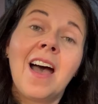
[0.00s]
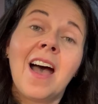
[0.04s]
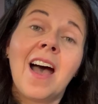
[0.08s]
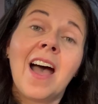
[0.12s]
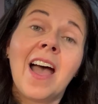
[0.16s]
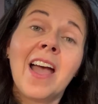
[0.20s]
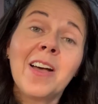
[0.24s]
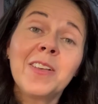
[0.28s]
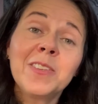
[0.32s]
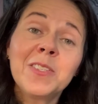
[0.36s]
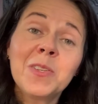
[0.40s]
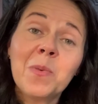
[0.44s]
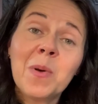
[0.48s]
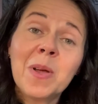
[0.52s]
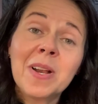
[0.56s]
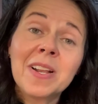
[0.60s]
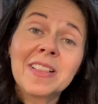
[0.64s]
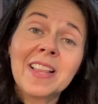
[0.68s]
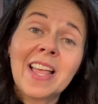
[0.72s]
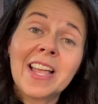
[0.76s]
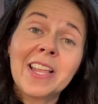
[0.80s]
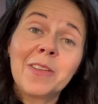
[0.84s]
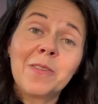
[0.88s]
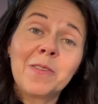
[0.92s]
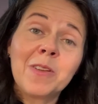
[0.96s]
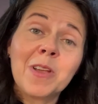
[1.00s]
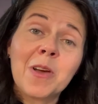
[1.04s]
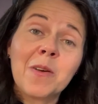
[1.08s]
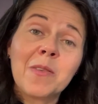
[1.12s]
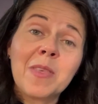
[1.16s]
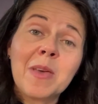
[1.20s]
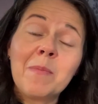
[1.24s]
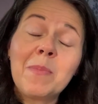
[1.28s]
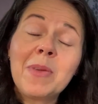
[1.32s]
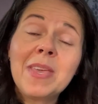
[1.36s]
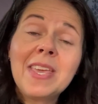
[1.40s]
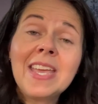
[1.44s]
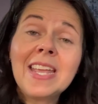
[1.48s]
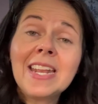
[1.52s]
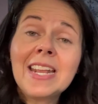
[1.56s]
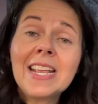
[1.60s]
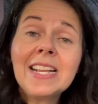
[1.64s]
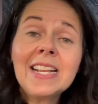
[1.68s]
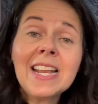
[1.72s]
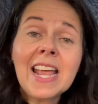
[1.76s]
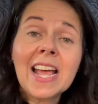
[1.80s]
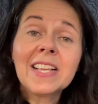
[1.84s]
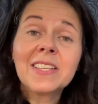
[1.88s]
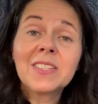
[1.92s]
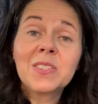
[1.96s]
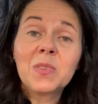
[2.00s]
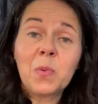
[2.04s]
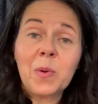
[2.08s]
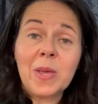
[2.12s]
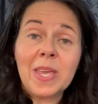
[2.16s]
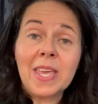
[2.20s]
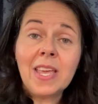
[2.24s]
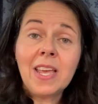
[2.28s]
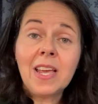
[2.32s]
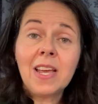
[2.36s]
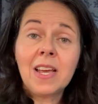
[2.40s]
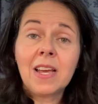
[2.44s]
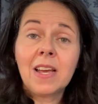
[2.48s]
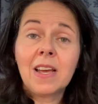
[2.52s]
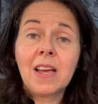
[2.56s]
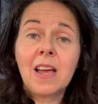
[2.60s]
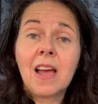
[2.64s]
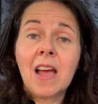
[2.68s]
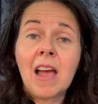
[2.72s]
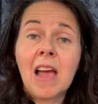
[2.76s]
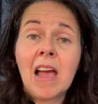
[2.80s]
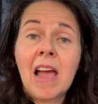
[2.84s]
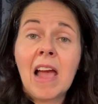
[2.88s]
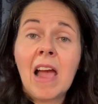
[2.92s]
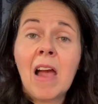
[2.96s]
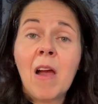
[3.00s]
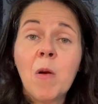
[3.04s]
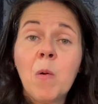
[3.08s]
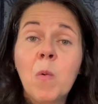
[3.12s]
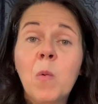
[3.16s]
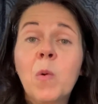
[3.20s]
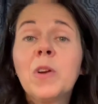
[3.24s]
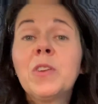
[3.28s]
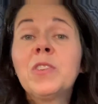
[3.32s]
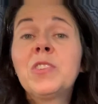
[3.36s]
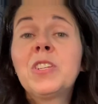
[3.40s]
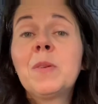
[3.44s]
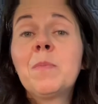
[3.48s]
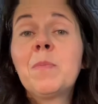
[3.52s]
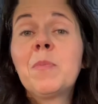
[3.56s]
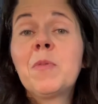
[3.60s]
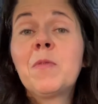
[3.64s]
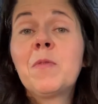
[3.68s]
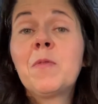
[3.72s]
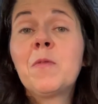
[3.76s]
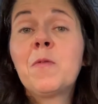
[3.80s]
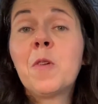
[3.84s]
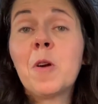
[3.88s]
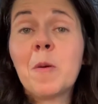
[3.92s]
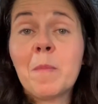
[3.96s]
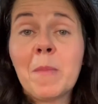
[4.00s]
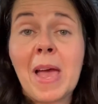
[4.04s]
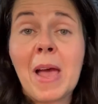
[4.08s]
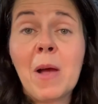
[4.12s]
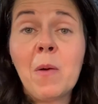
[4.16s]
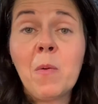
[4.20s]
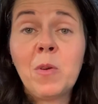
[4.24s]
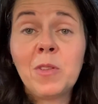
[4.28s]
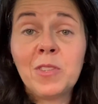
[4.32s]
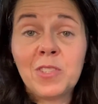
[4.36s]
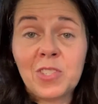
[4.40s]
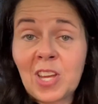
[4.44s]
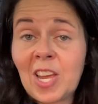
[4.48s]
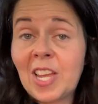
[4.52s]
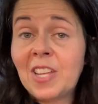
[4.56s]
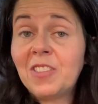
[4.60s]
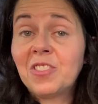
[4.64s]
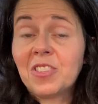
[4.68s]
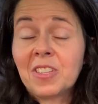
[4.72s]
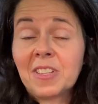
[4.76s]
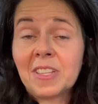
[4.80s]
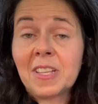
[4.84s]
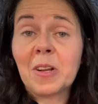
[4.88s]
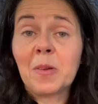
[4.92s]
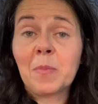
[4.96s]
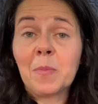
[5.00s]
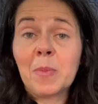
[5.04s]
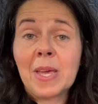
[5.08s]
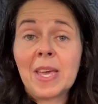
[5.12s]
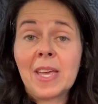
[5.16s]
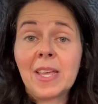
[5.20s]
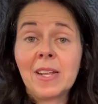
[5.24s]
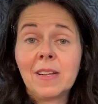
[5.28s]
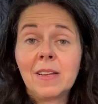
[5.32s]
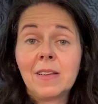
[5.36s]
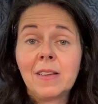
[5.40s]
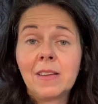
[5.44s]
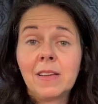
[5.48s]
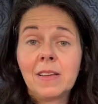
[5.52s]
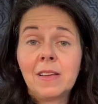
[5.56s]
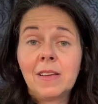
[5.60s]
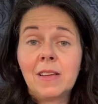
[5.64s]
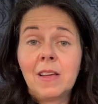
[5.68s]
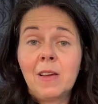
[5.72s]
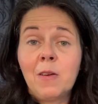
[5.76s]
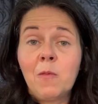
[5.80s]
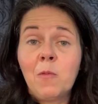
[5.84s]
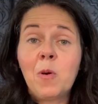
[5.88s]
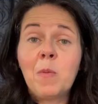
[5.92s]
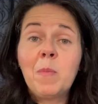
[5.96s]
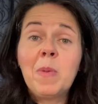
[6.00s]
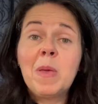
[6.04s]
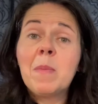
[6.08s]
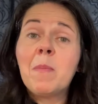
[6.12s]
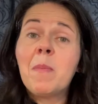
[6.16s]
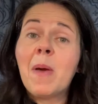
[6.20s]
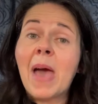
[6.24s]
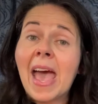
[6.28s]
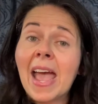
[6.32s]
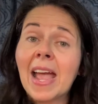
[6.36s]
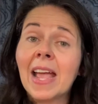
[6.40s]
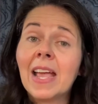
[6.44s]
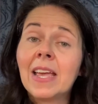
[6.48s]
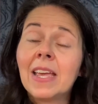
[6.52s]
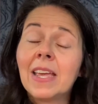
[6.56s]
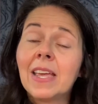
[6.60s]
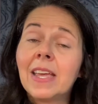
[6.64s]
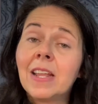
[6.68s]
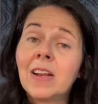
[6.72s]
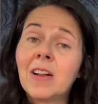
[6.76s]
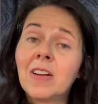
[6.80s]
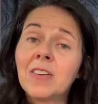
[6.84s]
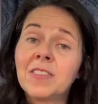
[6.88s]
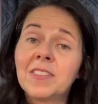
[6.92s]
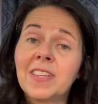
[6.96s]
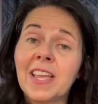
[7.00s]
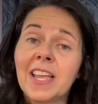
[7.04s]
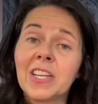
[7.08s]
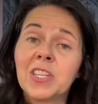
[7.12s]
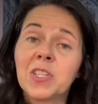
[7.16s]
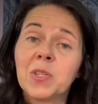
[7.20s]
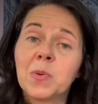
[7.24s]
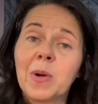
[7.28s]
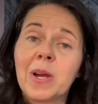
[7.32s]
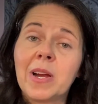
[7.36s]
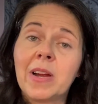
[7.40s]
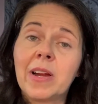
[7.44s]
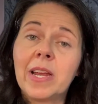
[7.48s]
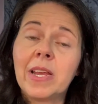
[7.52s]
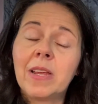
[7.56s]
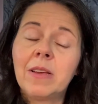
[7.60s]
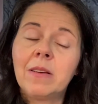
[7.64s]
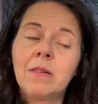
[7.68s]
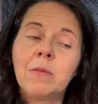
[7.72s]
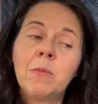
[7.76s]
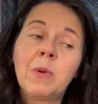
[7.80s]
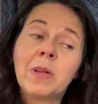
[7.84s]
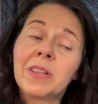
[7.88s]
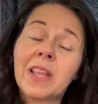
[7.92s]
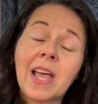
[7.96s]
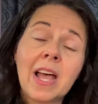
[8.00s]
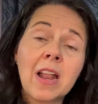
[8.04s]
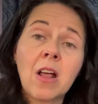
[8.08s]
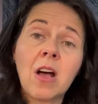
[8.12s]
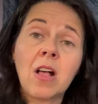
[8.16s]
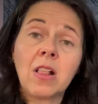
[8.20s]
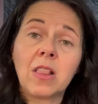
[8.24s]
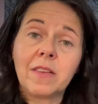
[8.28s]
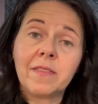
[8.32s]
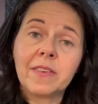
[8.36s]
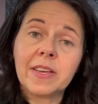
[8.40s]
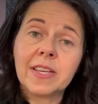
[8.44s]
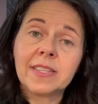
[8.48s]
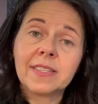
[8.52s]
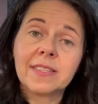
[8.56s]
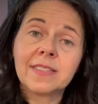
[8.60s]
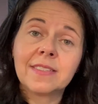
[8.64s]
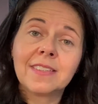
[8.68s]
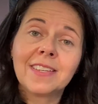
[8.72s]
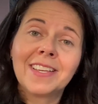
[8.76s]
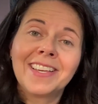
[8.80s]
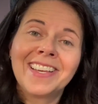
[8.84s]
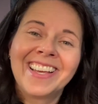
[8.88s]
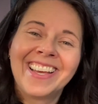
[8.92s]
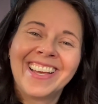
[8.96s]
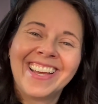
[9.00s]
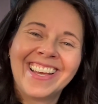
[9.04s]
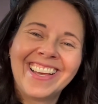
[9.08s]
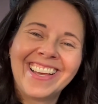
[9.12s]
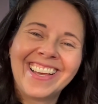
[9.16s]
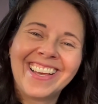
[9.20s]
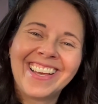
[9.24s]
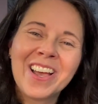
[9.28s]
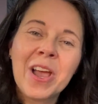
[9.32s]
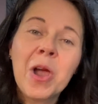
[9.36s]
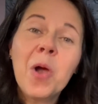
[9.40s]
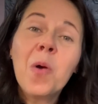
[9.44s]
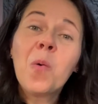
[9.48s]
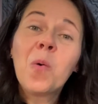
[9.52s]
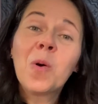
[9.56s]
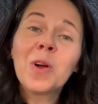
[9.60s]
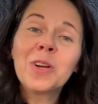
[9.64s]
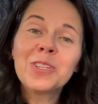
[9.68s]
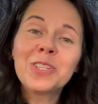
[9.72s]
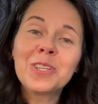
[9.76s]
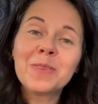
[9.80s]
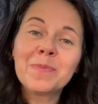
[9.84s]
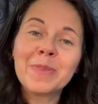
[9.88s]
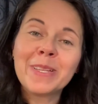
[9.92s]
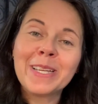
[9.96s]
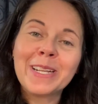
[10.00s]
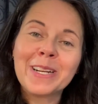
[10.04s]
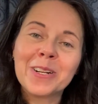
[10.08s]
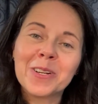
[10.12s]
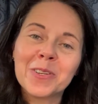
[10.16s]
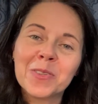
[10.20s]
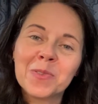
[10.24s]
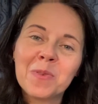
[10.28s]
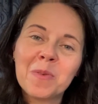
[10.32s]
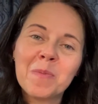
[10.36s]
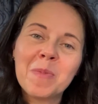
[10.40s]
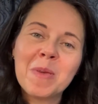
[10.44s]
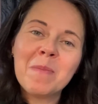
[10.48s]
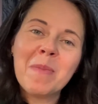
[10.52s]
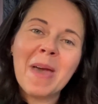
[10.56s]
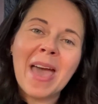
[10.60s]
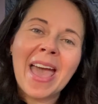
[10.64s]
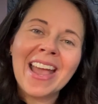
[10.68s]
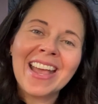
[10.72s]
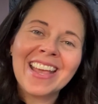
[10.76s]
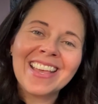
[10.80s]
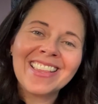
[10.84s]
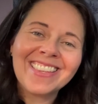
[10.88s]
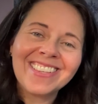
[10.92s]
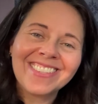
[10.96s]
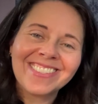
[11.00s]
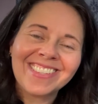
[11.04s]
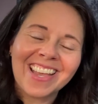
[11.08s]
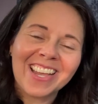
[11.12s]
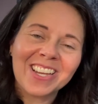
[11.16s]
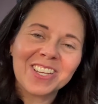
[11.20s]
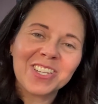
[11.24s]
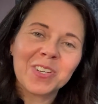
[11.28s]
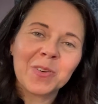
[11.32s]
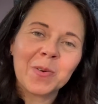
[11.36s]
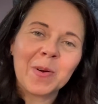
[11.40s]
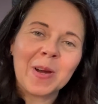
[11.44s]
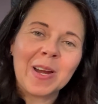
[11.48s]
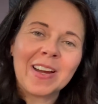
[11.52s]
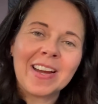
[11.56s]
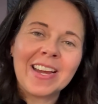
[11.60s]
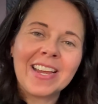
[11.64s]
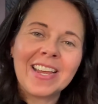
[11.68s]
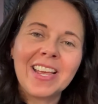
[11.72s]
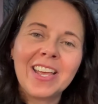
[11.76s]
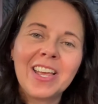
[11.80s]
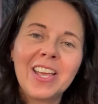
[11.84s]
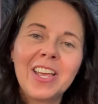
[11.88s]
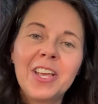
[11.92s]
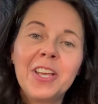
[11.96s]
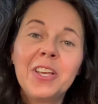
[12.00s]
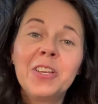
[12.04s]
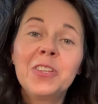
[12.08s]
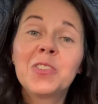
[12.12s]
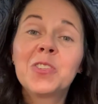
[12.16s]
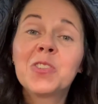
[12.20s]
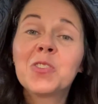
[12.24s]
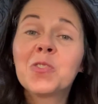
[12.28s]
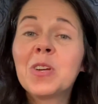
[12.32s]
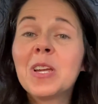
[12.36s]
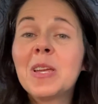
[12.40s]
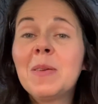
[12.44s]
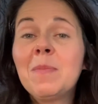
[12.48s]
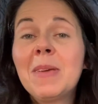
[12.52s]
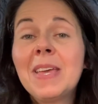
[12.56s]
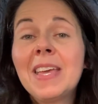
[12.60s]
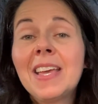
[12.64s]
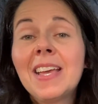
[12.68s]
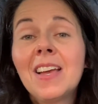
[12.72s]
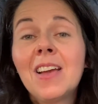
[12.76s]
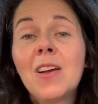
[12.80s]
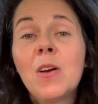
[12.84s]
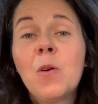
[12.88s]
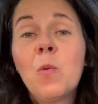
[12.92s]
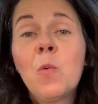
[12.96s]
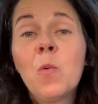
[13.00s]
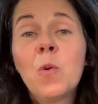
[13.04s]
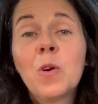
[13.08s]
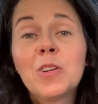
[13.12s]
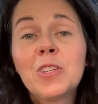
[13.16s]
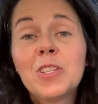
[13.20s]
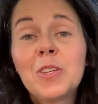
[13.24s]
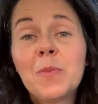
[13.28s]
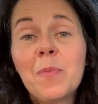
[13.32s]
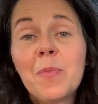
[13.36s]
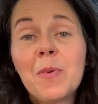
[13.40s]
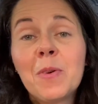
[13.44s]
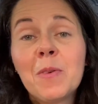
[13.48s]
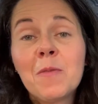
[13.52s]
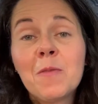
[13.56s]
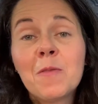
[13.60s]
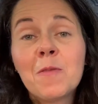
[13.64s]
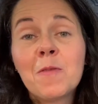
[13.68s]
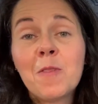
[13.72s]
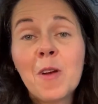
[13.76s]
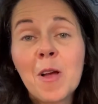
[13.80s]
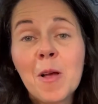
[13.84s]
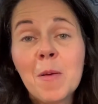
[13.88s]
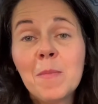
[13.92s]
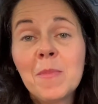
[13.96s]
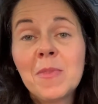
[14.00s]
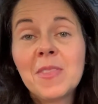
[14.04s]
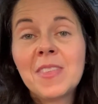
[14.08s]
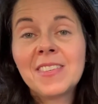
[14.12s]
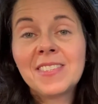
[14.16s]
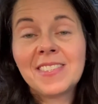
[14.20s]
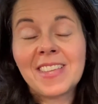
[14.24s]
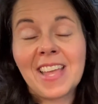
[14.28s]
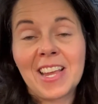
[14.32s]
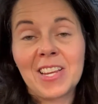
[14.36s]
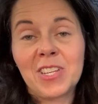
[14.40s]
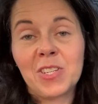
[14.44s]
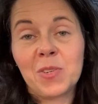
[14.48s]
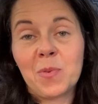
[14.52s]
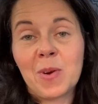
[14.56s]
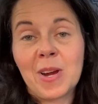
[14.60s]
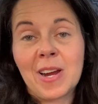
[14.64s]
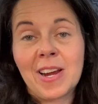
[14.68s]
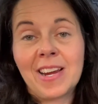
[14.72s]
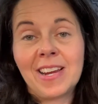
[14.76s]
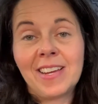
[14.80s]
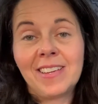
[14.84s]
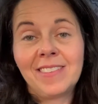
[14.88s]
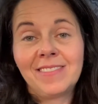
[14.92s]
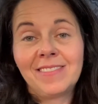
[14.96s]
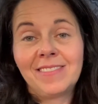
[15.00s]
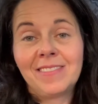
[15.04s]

I also want to let you know that beginning next week, our worship format will change a little bit. We'll be back in our sanctuary. Well, not all of us. Worship leaders will be back in the sanctuary, streaming worship from the sanctuary.